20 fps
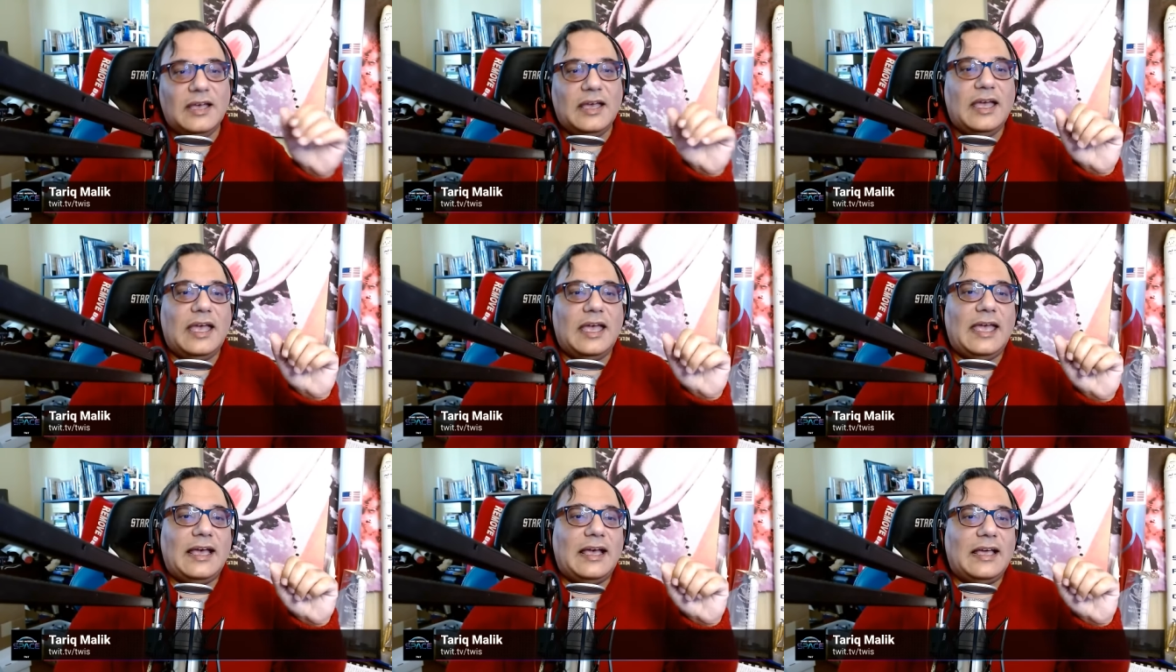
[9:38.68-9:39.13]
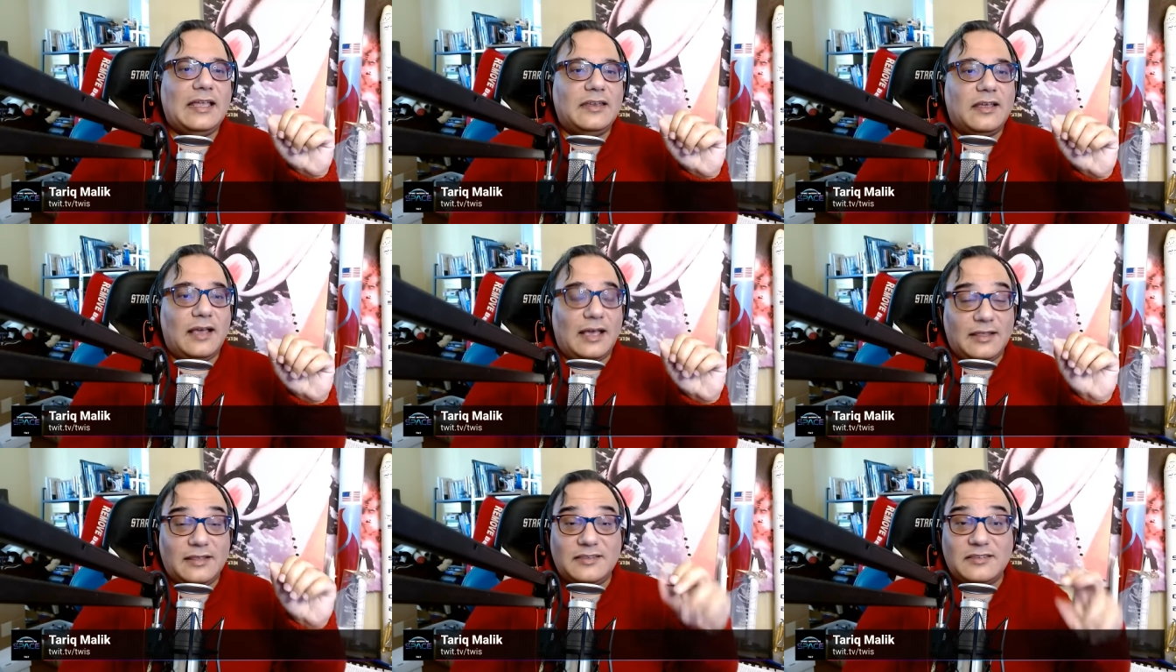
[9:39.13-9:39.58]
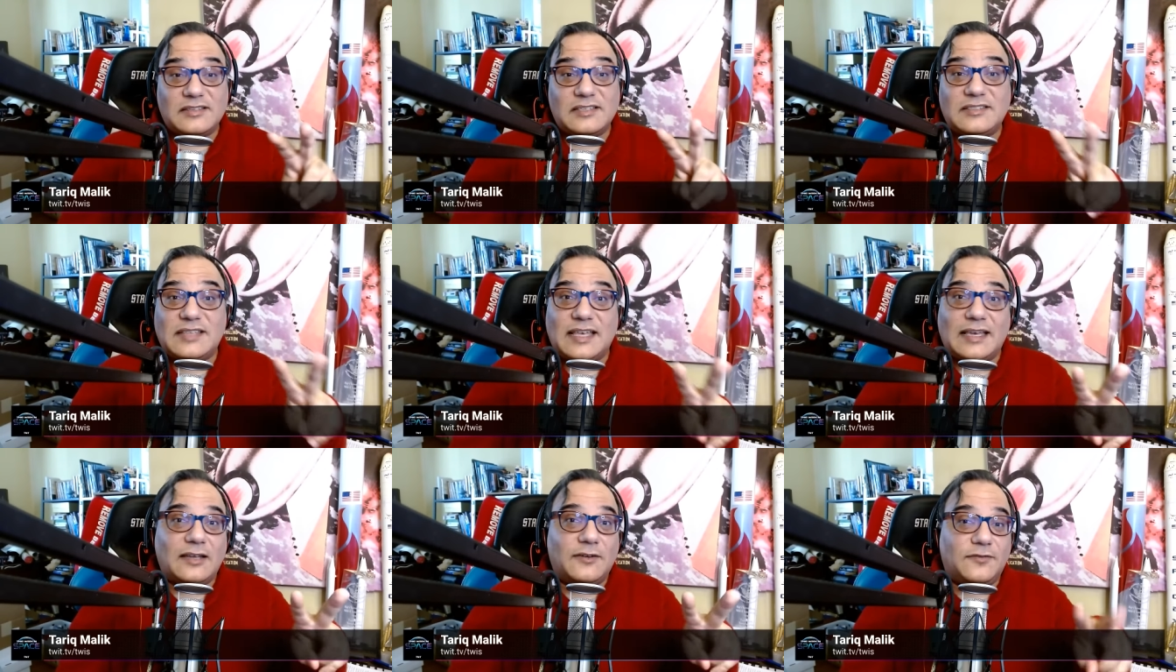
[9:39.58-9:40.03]
And this is his
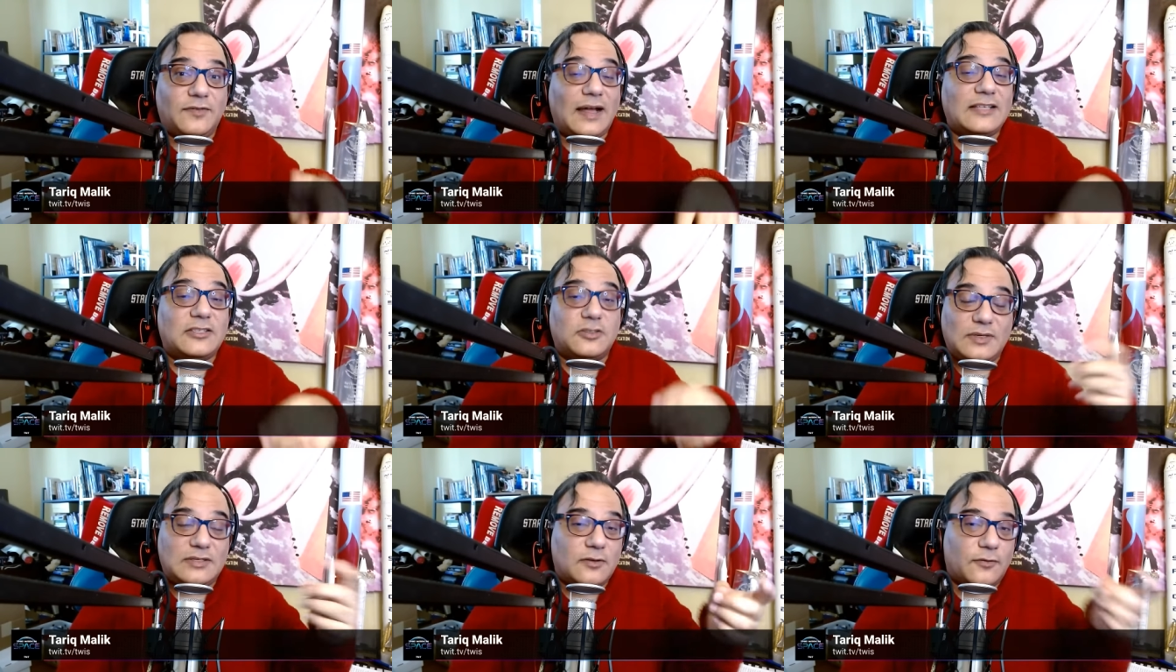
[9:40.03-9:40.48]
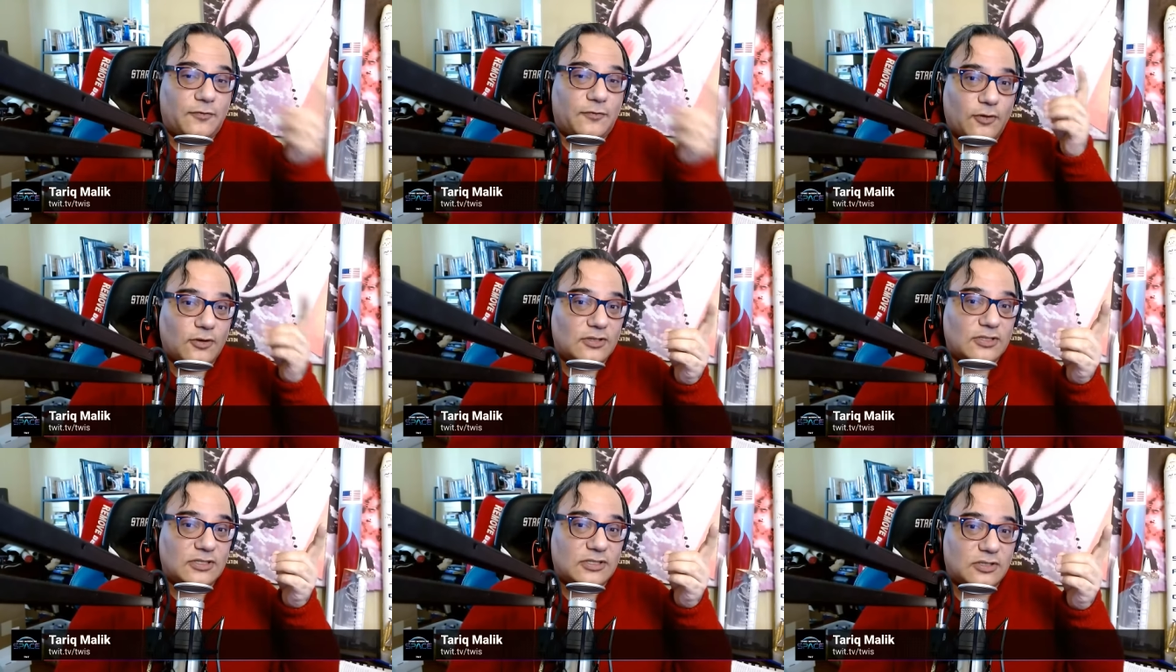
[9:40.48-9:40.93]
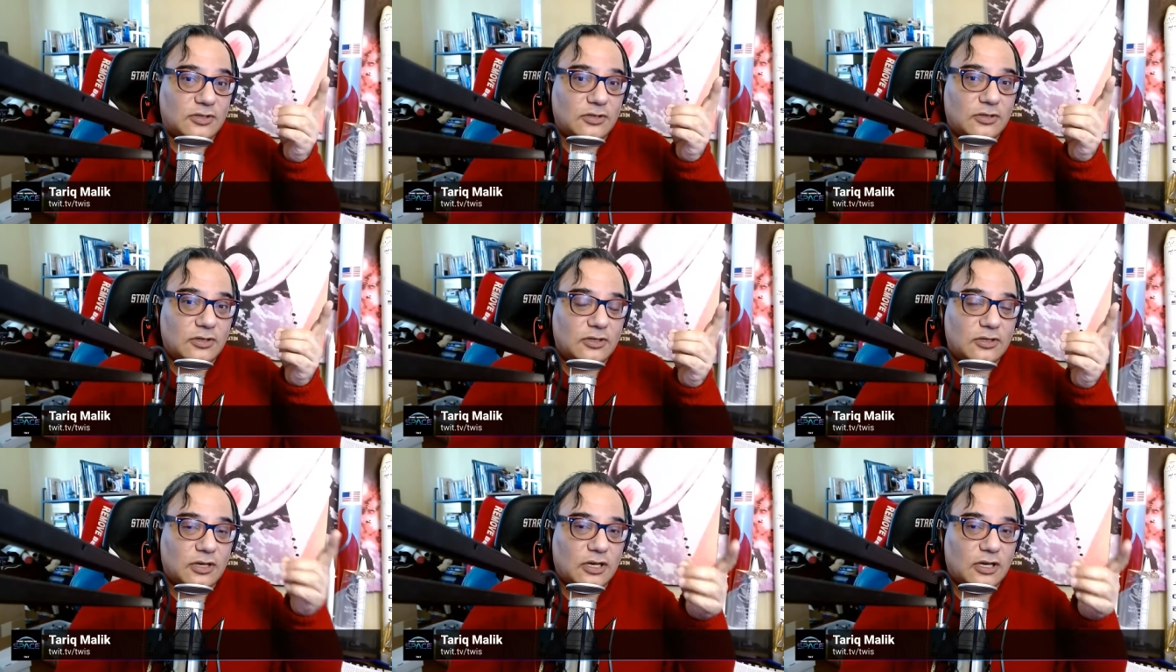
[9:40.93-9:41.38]
second flight, so he's the first
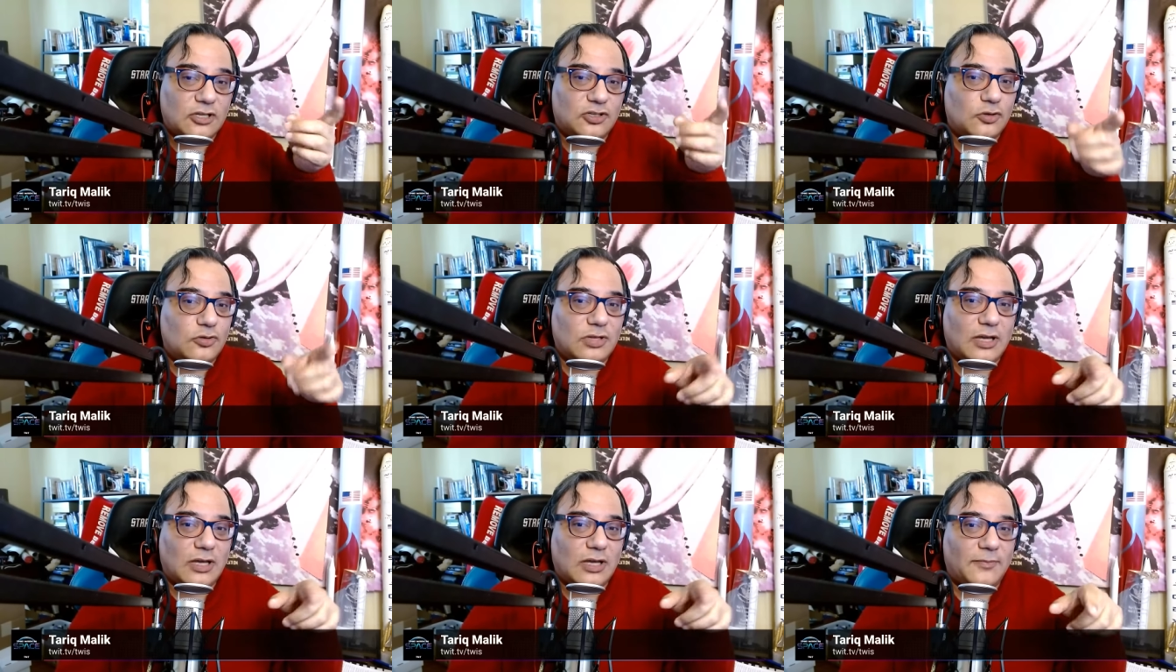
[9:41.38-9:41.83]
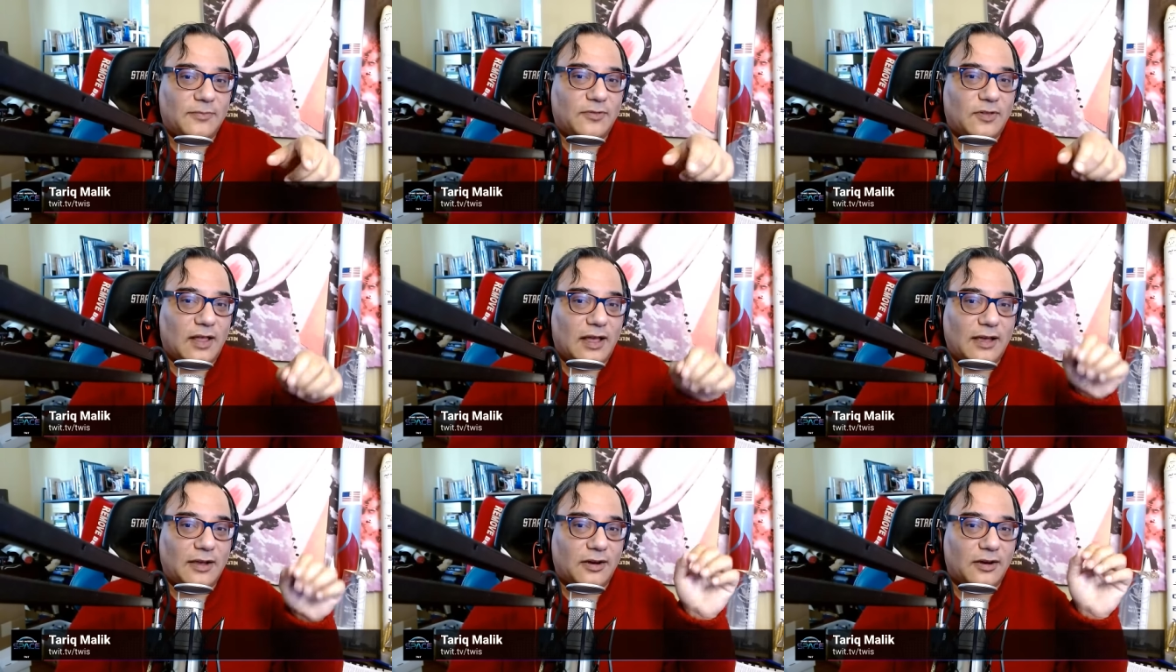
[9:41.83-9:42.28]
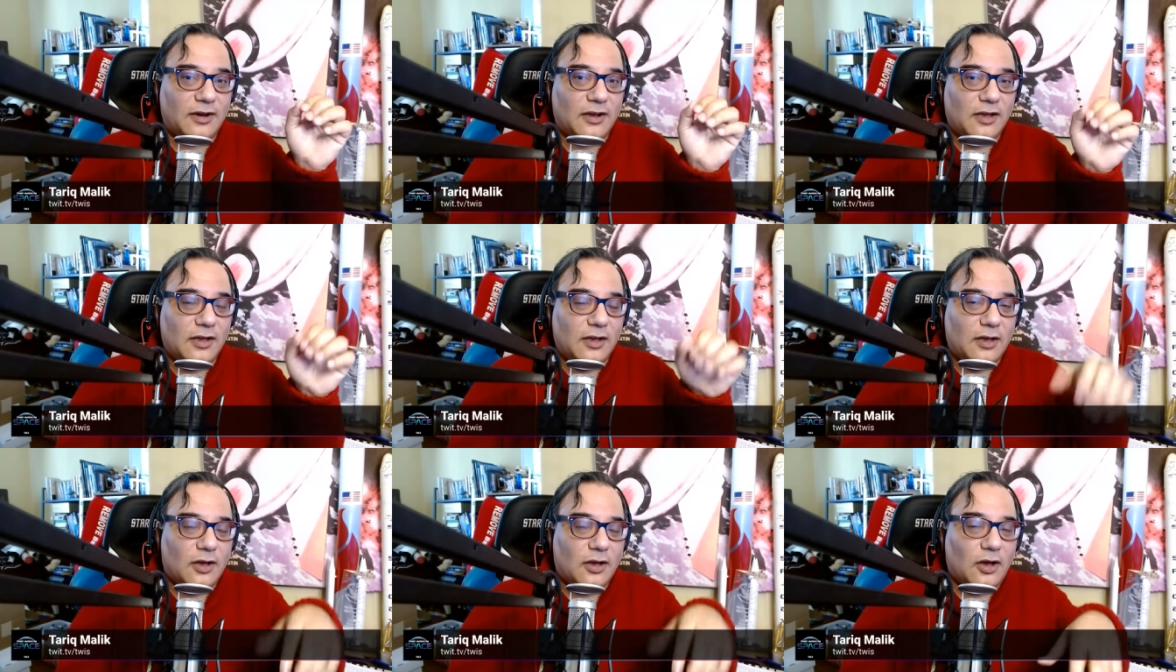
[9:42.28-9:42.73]
a two-time flyer
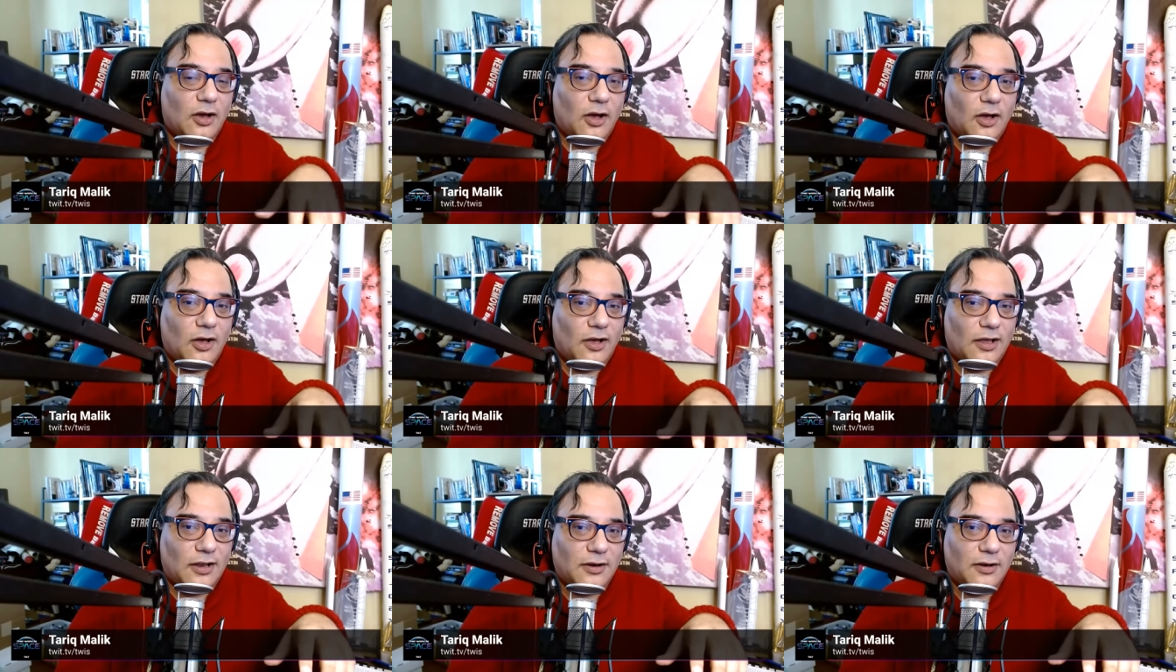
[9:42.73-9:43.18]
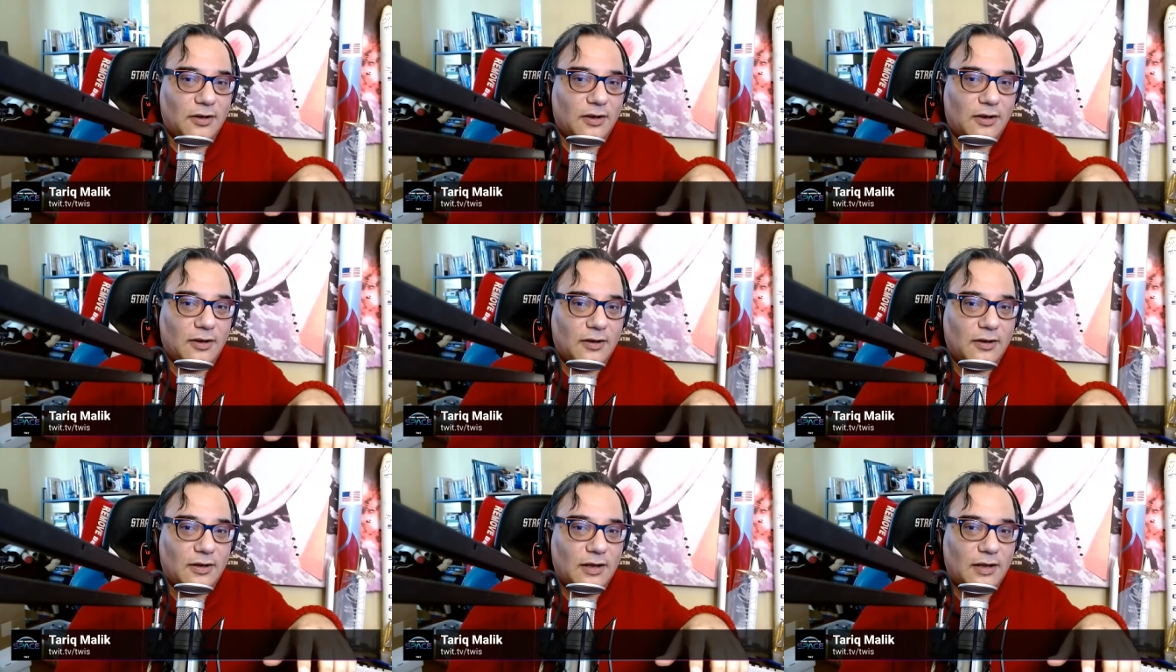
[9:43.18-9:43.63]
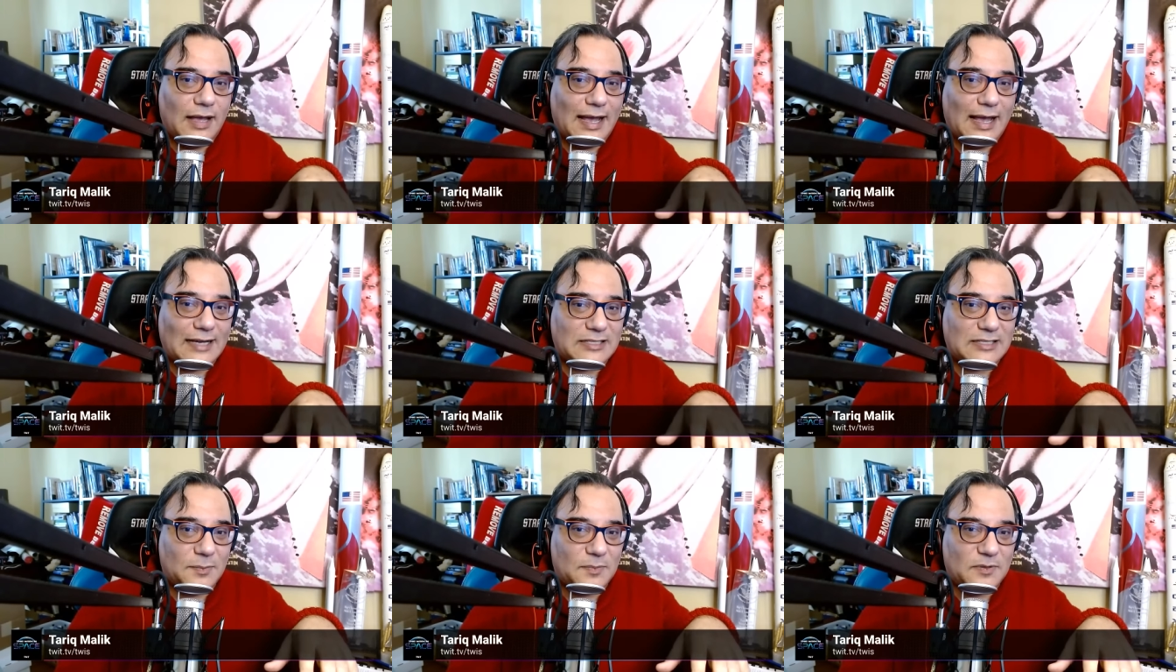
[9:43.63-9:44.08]
on
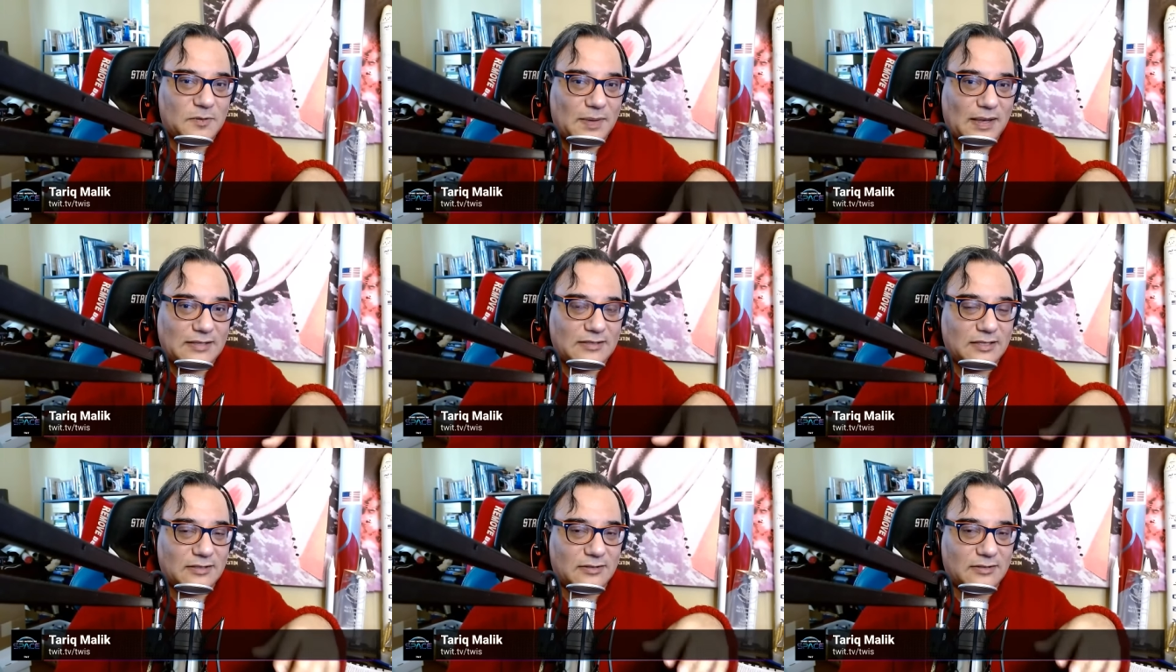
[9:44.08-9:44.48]
Axiom Space.